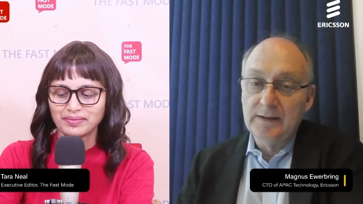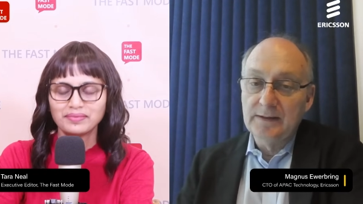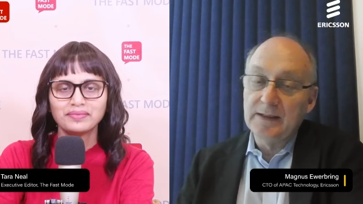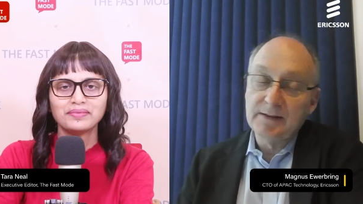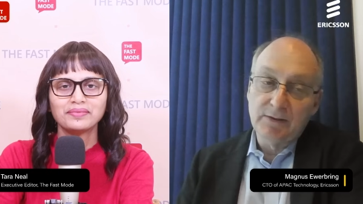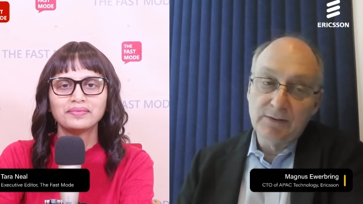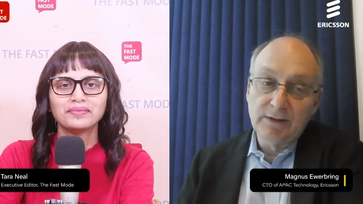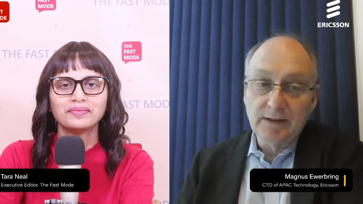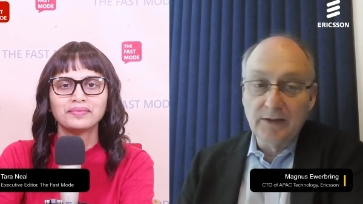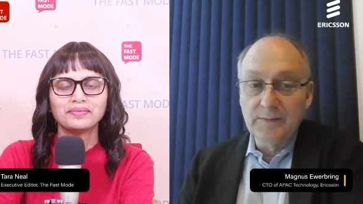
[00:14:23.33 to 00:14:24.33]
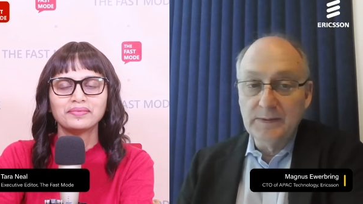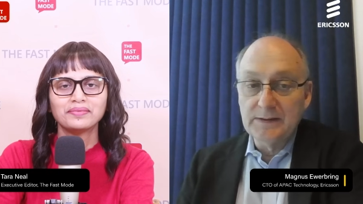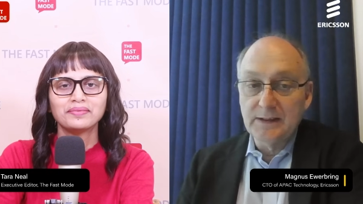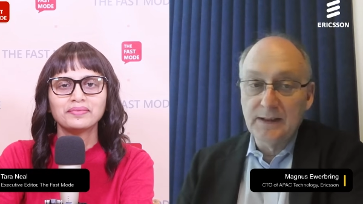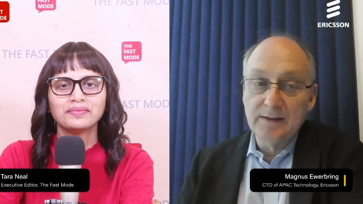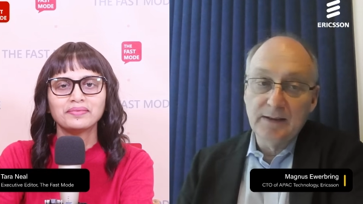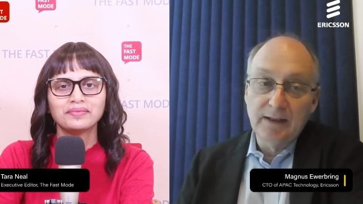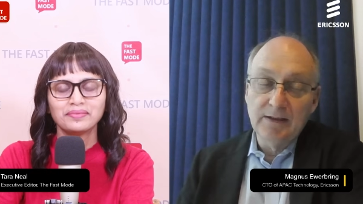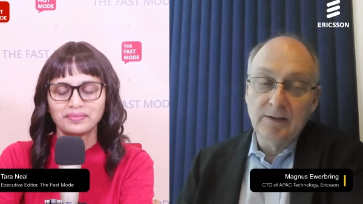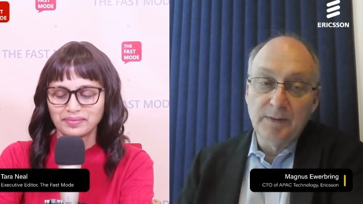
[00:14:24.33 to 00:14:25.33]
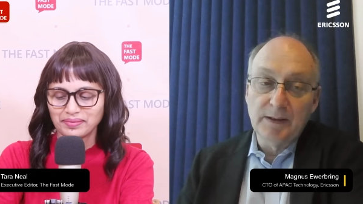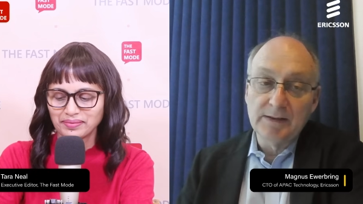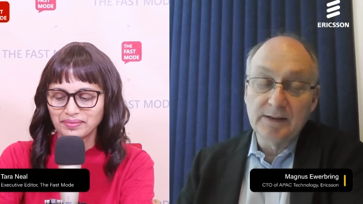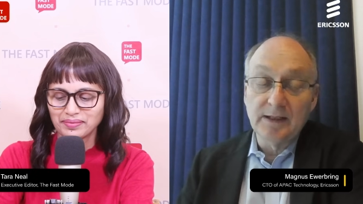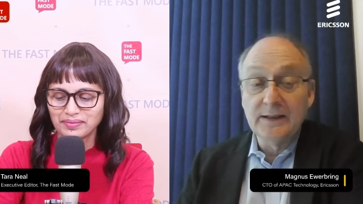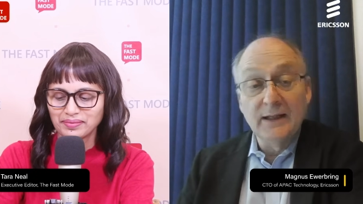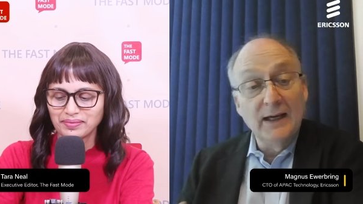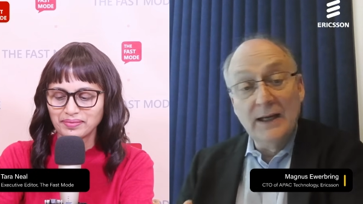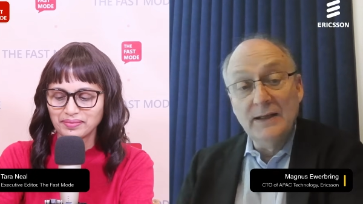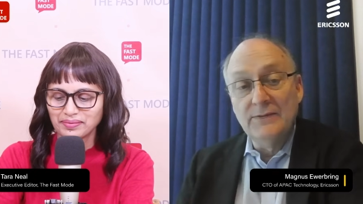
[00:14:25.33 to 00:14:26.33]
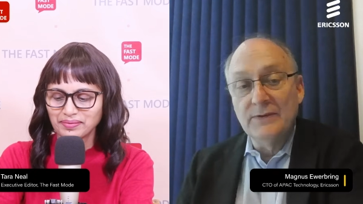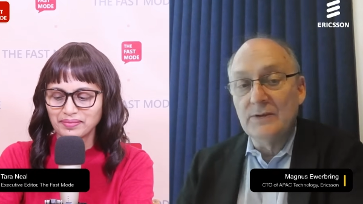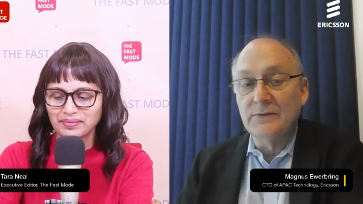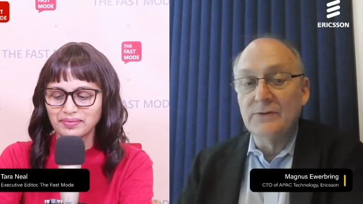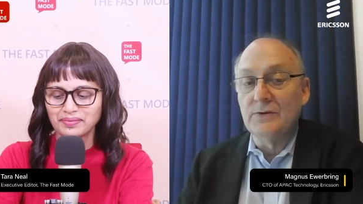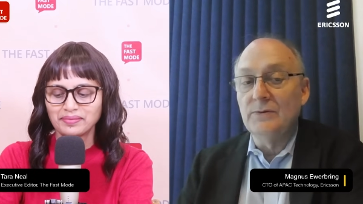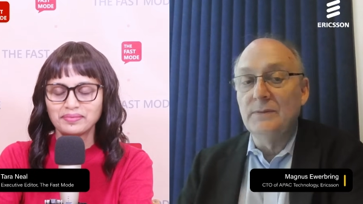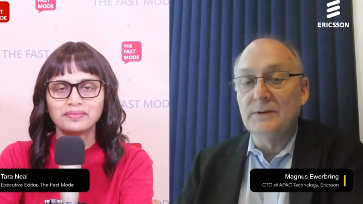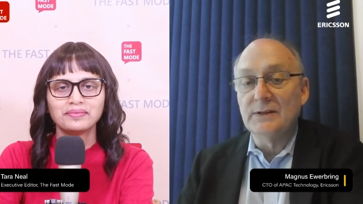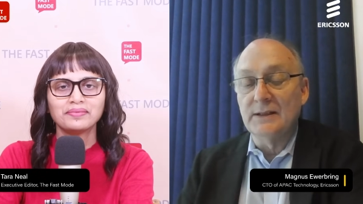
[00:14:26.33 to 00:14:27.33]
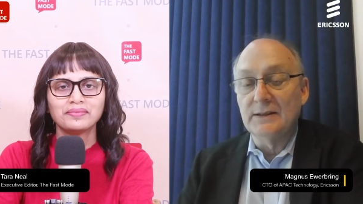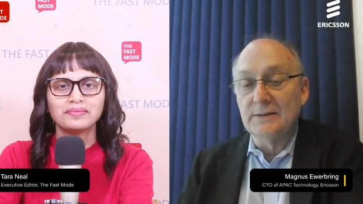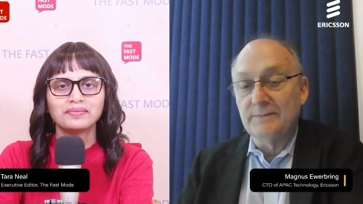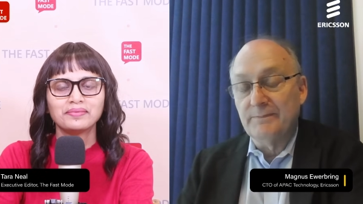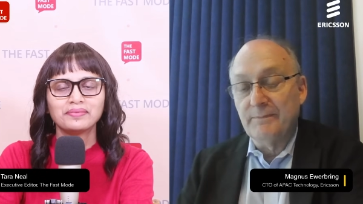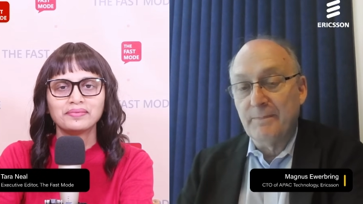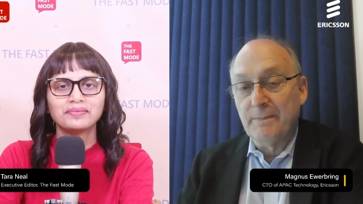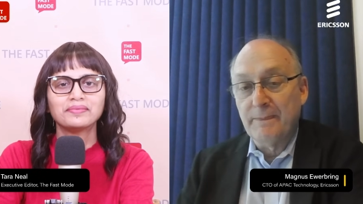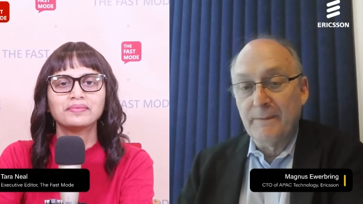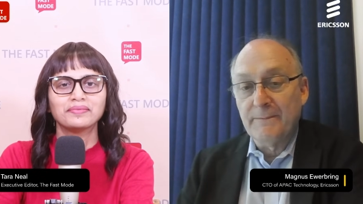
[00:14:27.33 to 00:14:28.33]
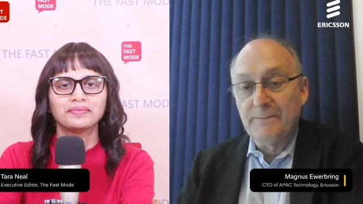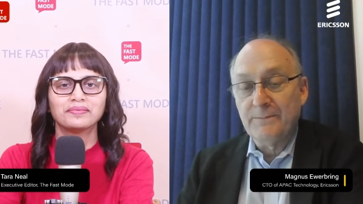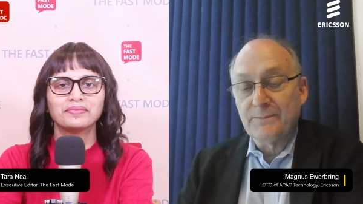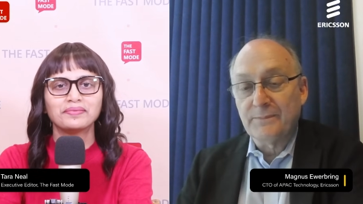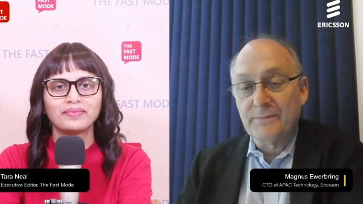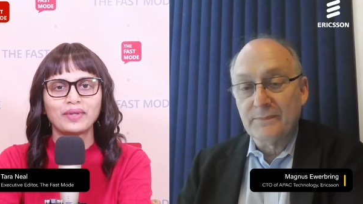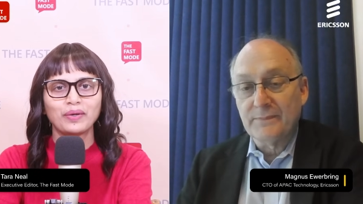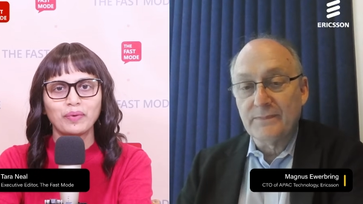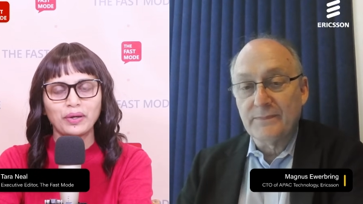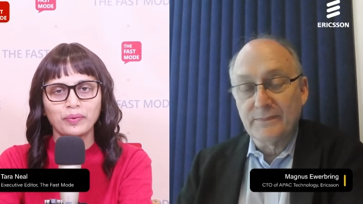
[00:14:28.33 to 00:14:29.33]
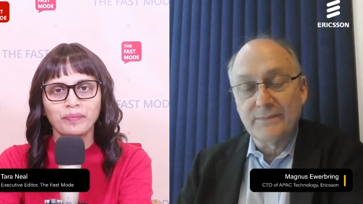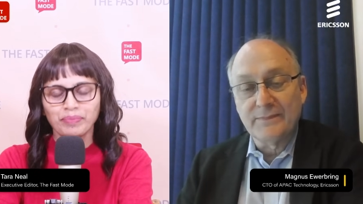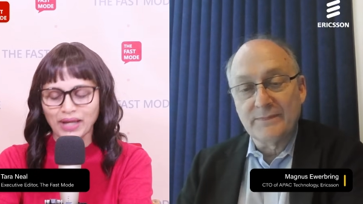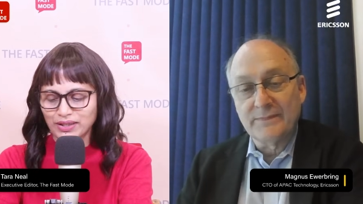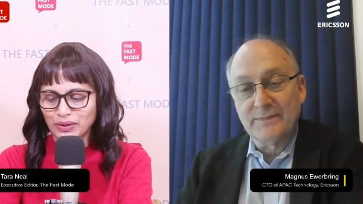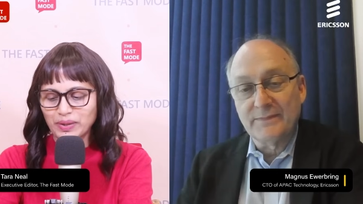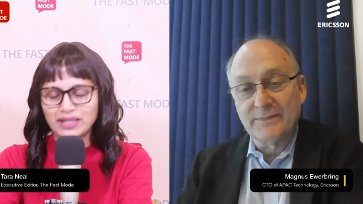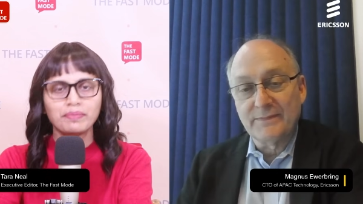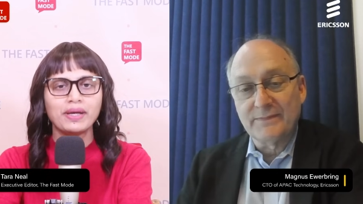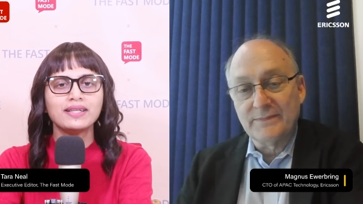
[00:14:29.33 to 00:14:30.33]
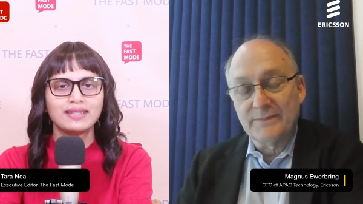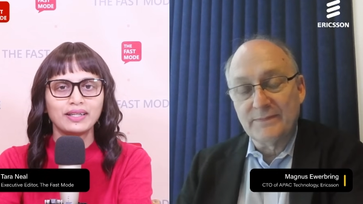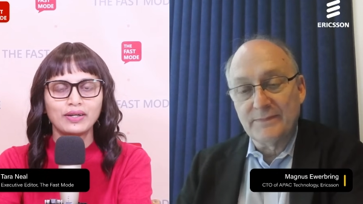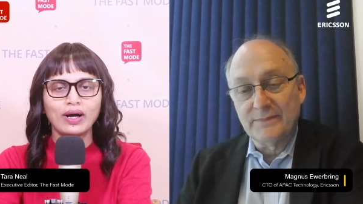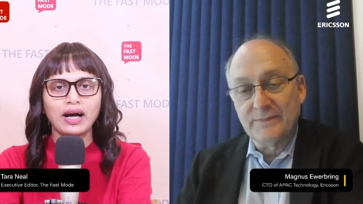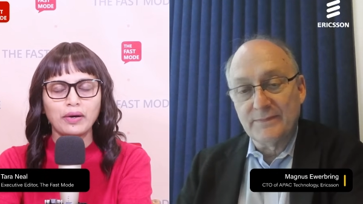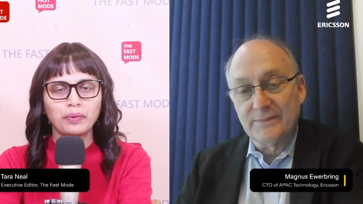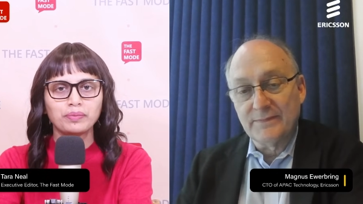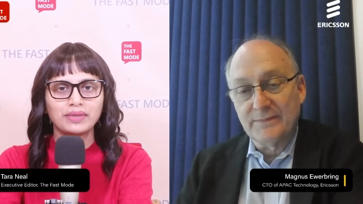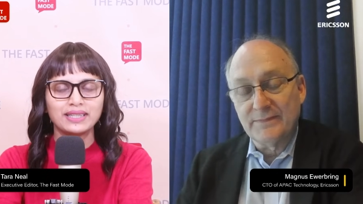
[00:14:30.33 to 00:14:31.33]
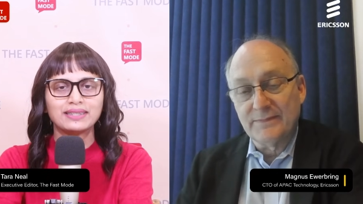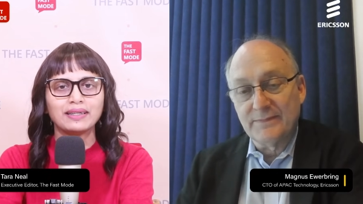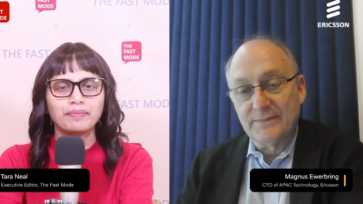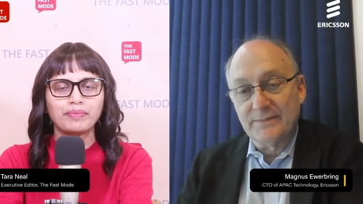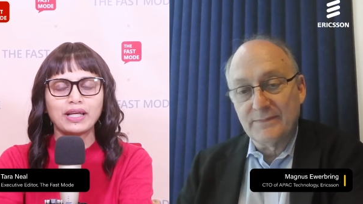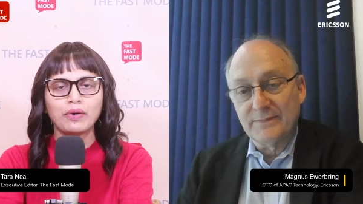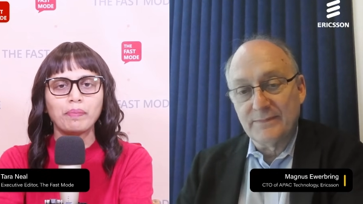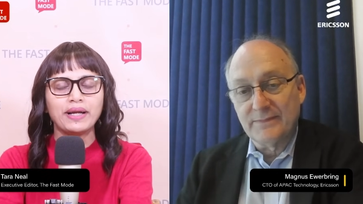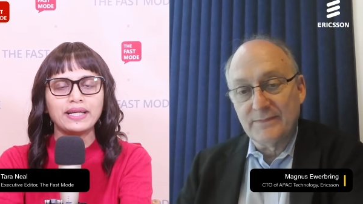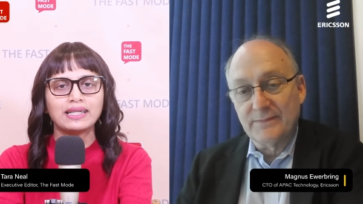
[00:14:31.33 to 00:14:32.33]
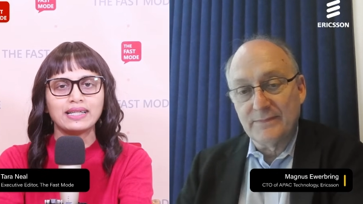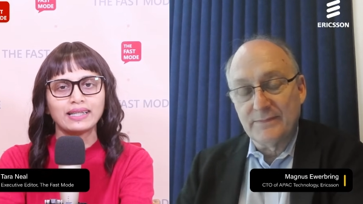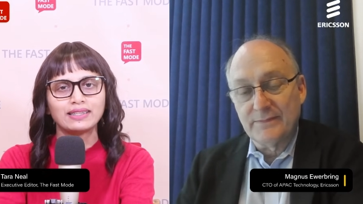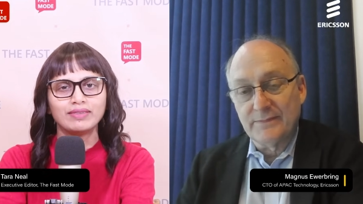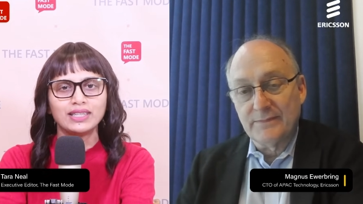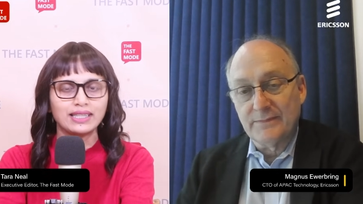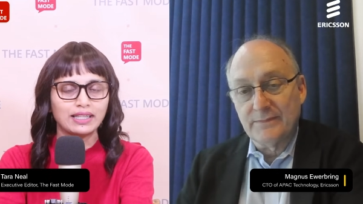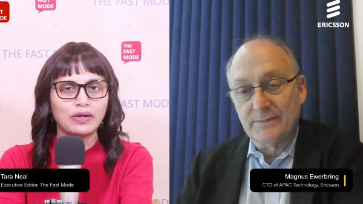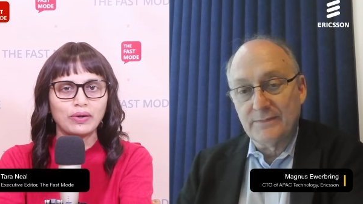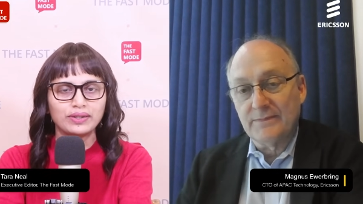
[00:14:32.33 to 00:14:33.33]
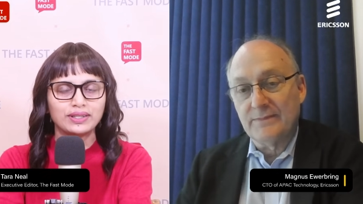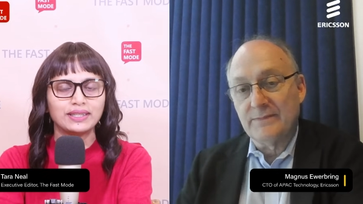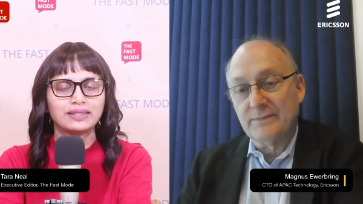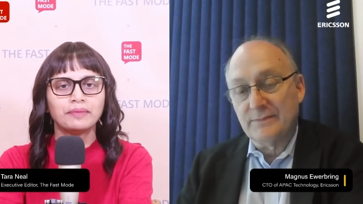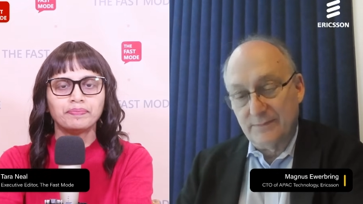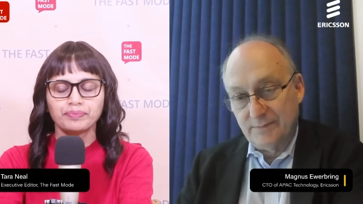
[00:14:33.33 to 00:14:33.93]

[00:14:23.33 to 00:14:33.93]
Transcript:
Speaker 1: That's on the government side, enterprise side, and even consumer side.
Speaker 2: Mm-hmm. Wow. So it's amazing, you know, how these, um, you know, plain connectivity technologies